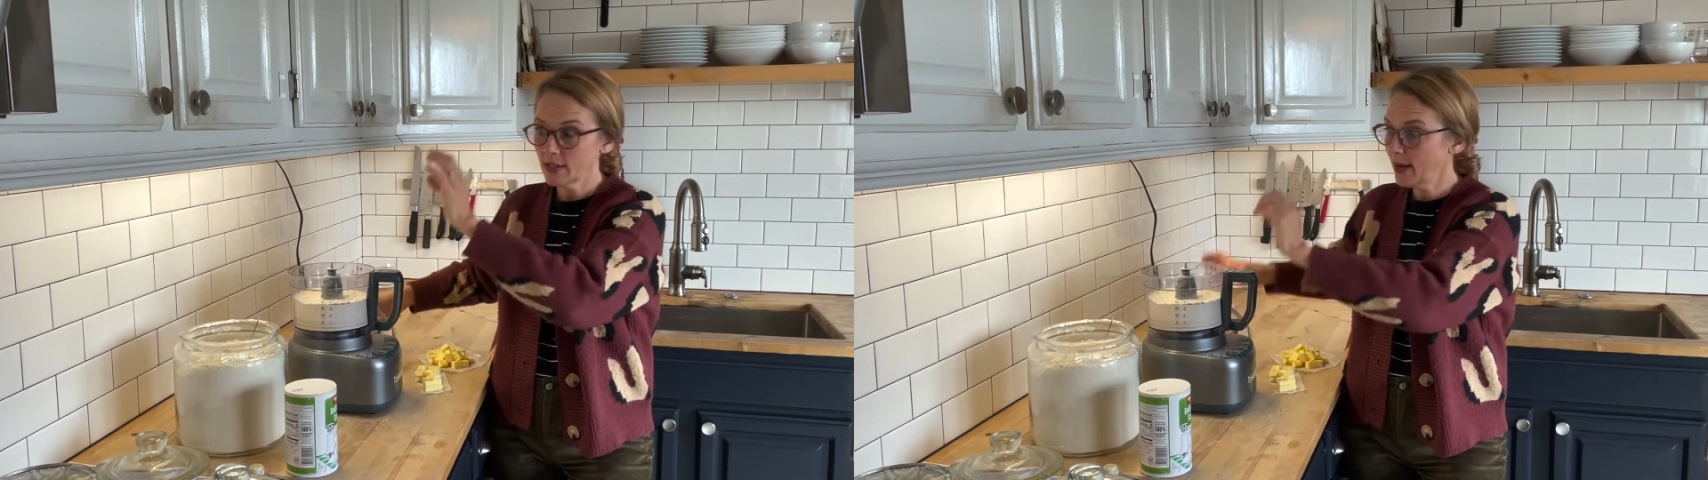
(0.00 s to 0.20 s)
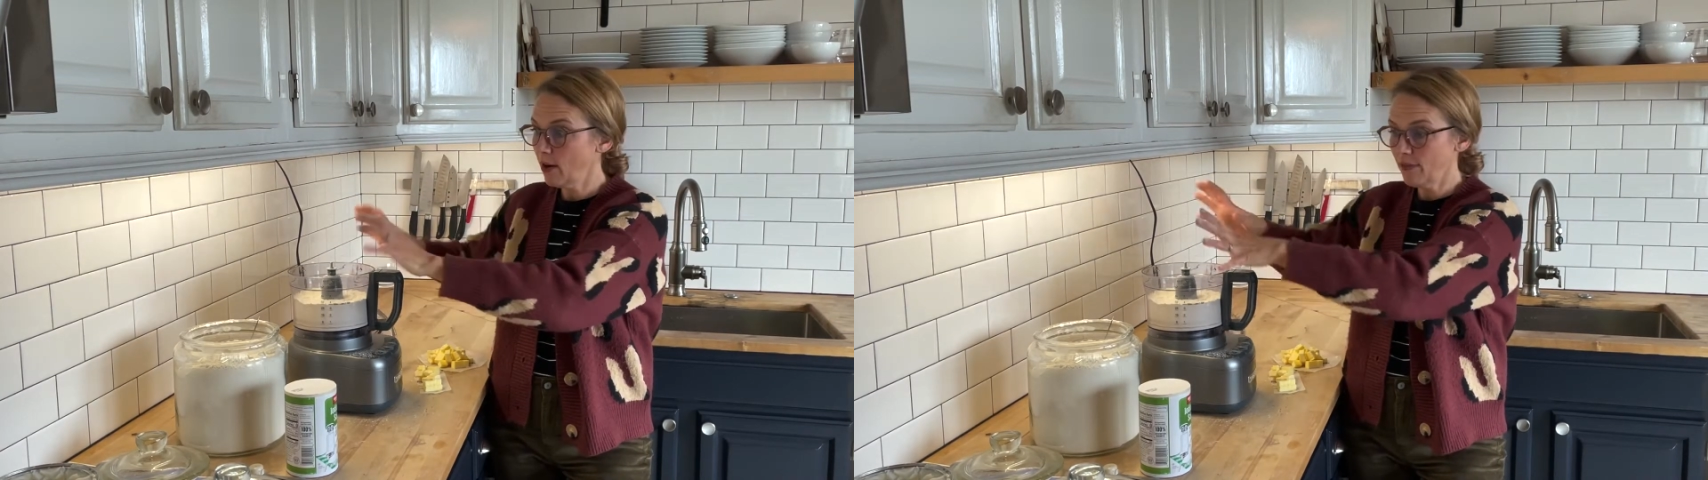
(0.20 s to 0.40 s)

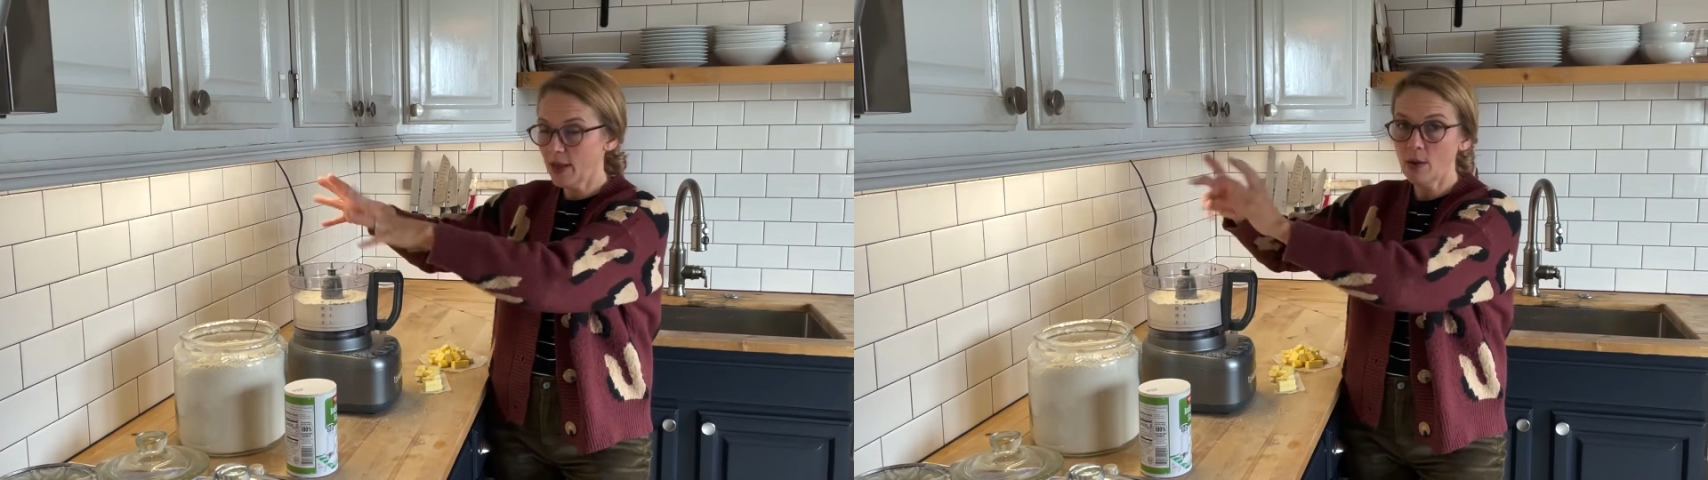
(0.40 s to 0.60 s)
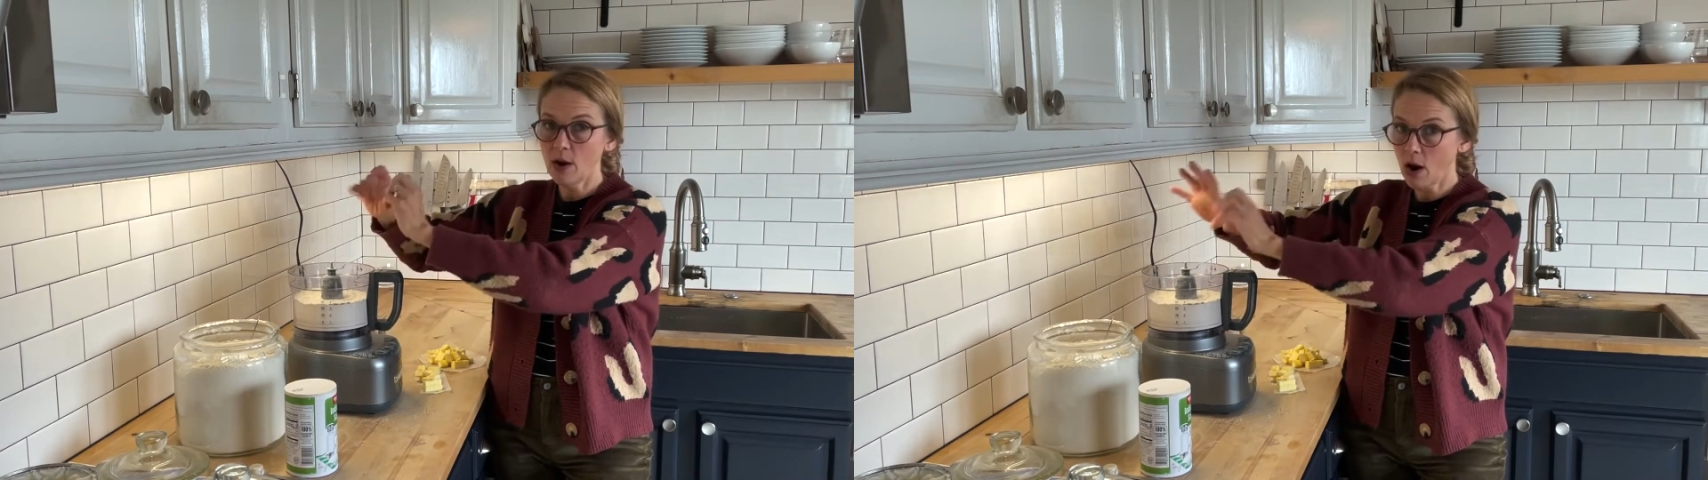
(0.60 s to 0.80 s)
and our
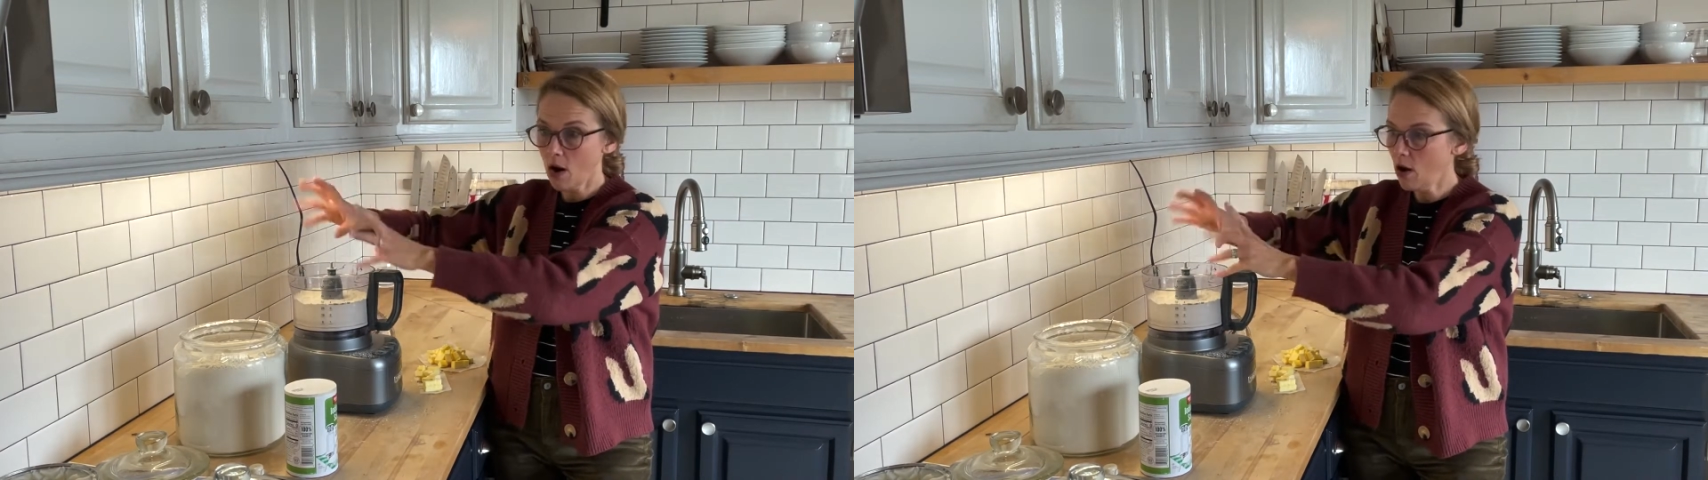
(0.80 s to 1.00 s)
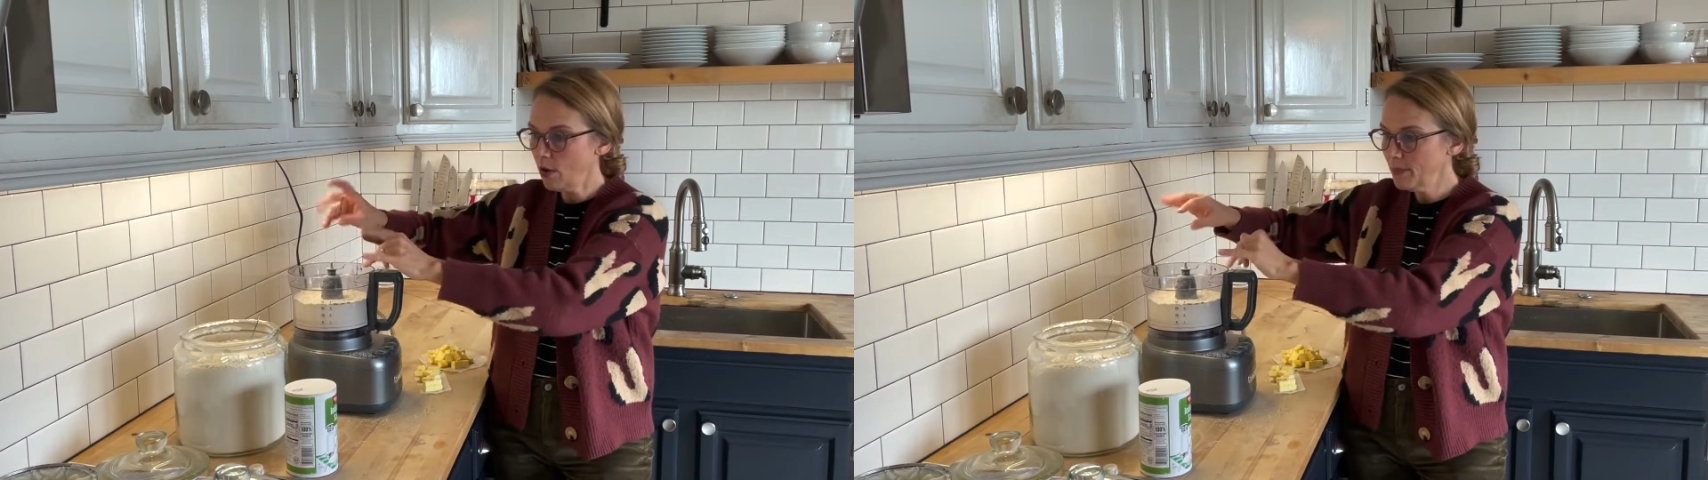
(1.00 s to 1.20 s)
flour are
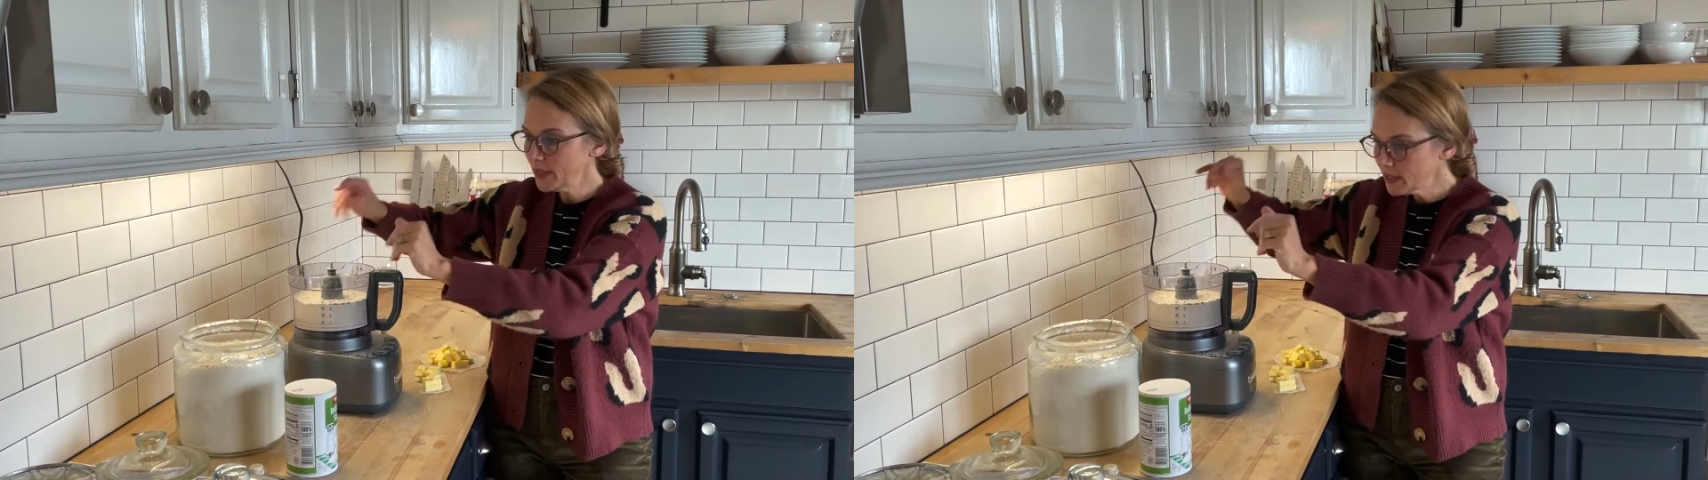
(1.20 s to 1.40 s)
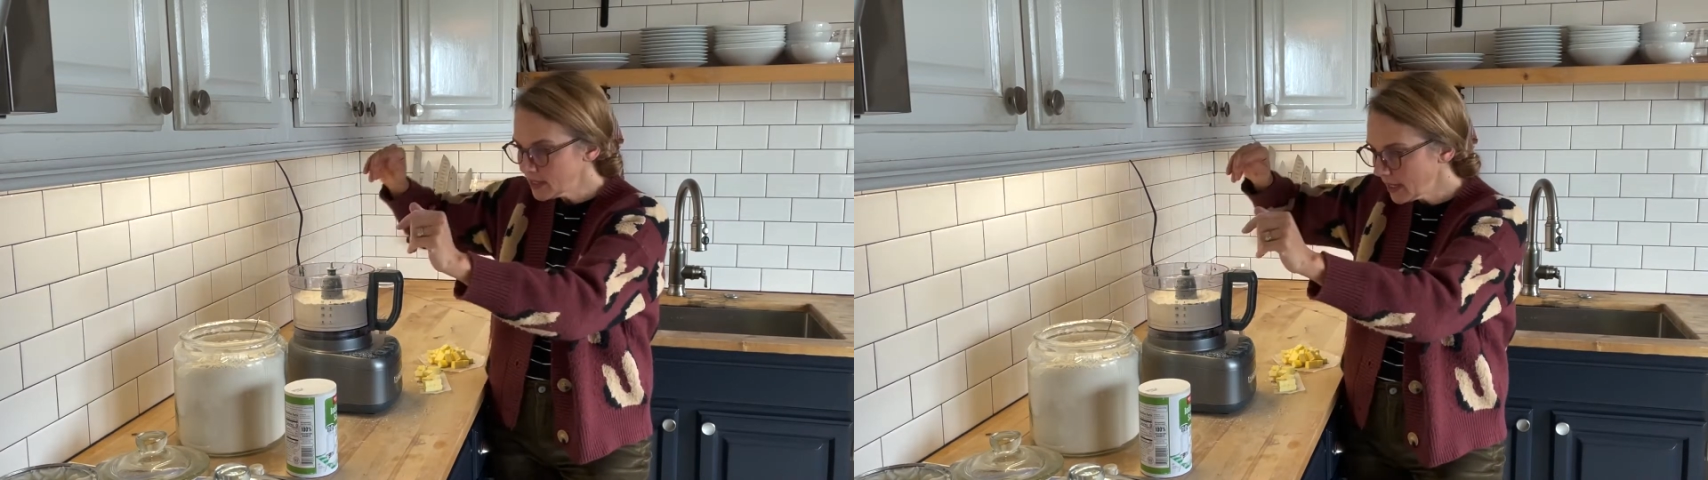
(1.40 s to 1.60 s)
all
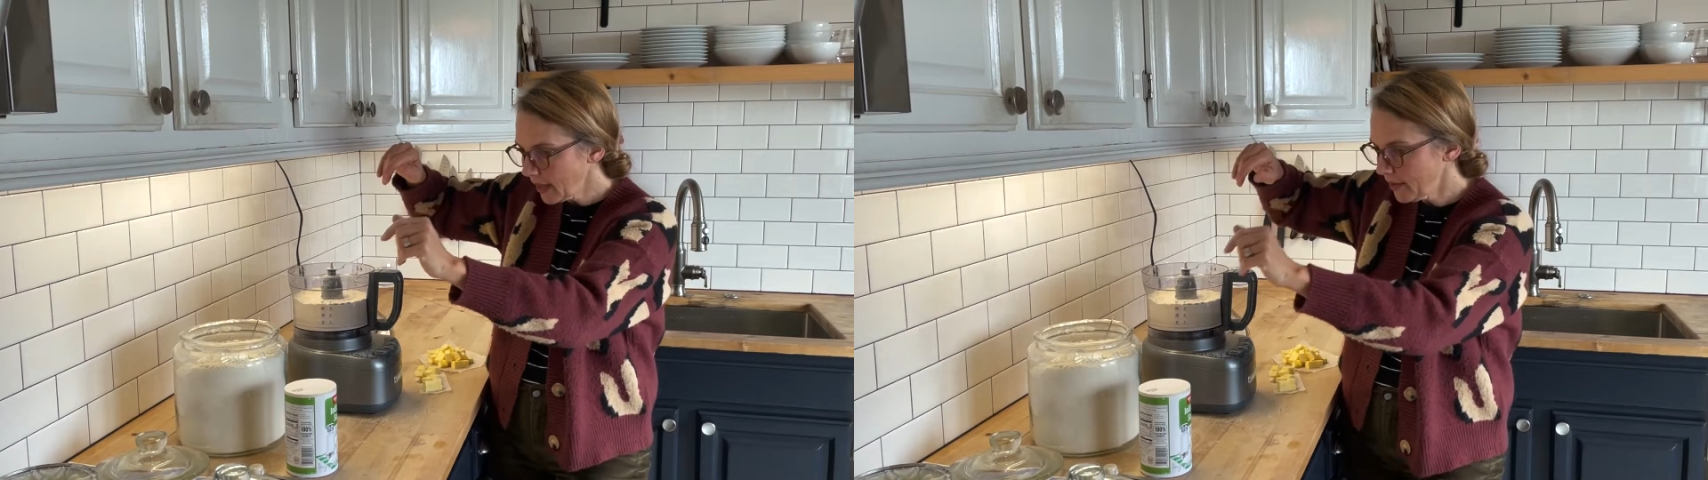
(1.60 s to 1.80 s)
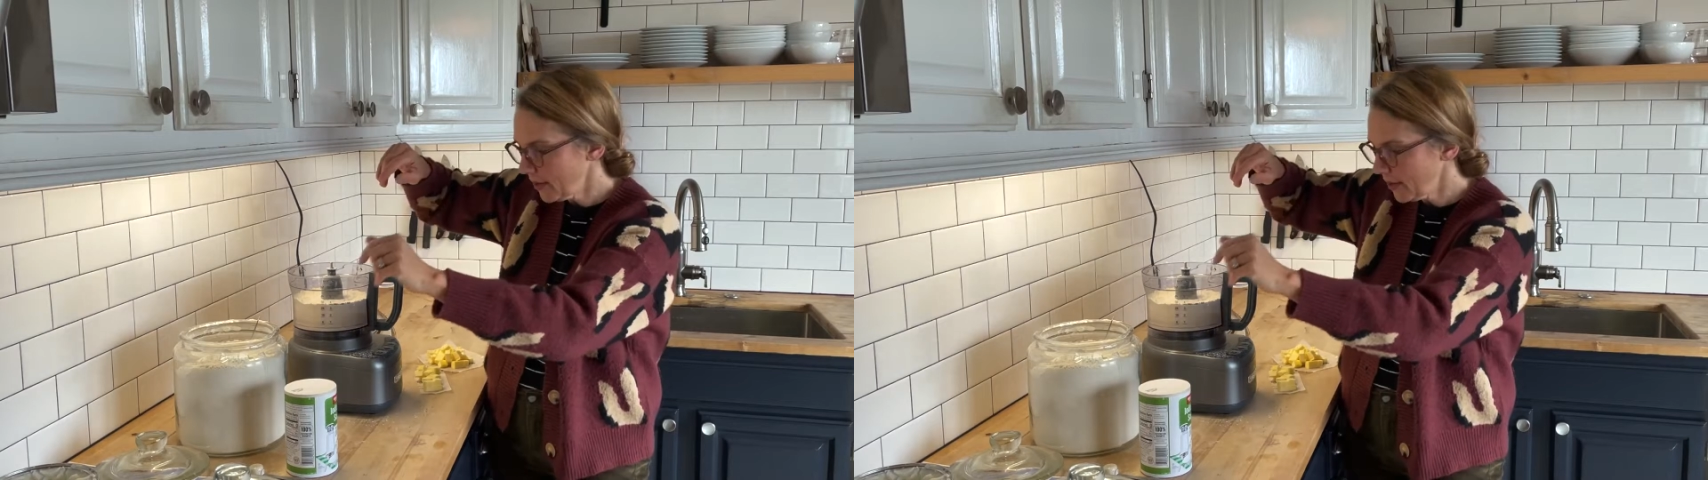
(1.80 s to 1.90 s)
mixed together